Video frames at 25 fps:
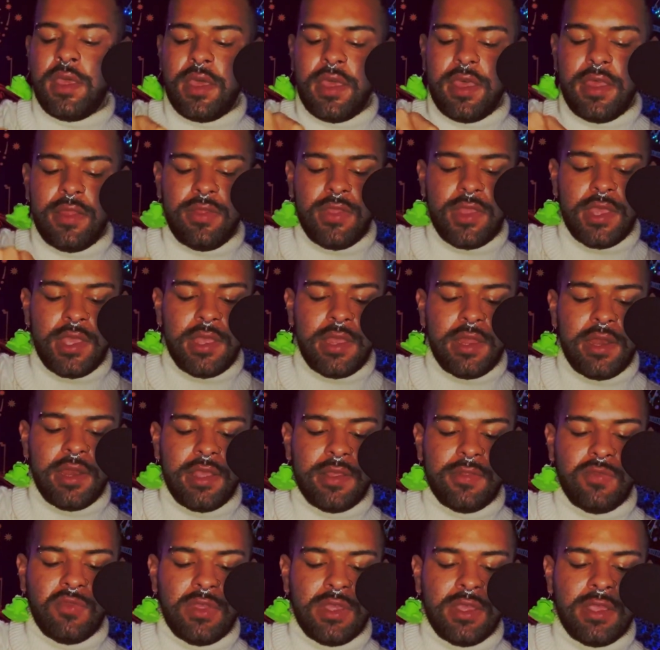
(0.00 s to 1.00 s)
And then
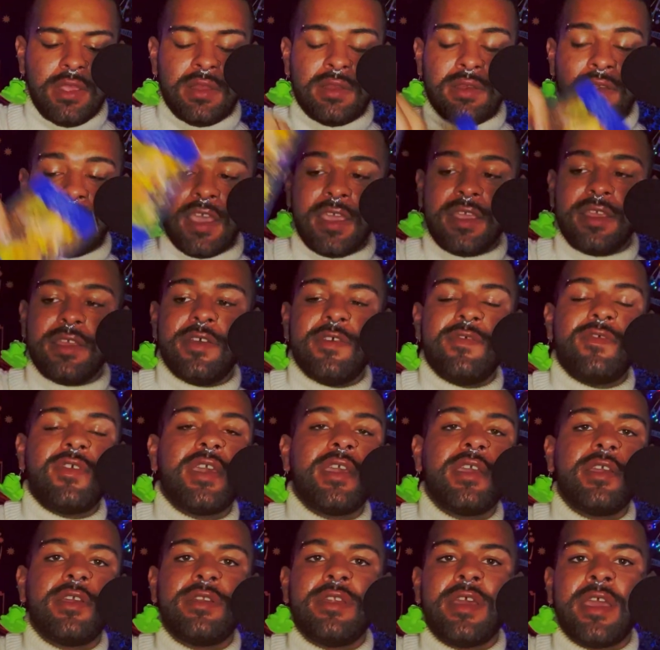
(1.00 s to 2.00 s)
the Knight of
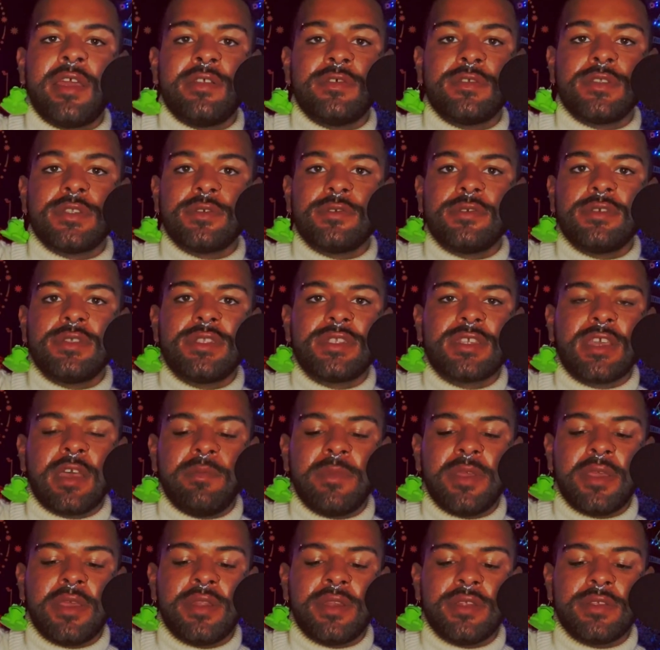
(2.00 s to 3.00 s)
Air, Knight of Swords
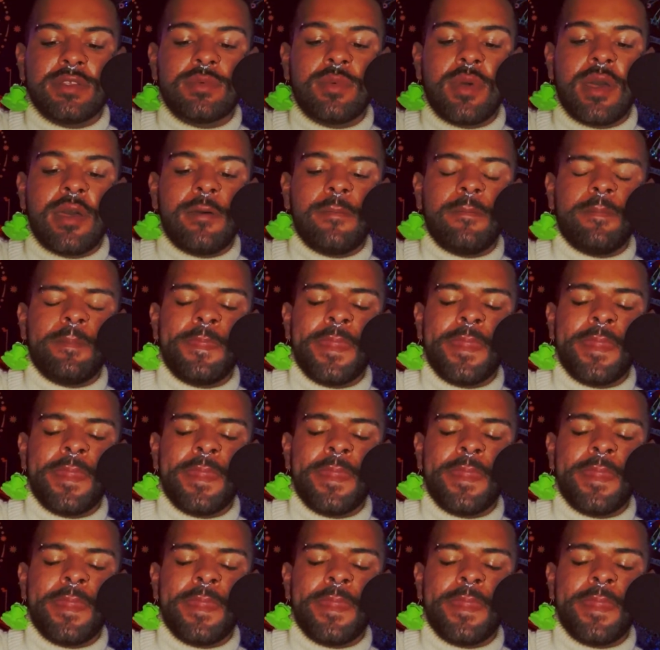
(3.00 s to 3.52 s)
coming in as well.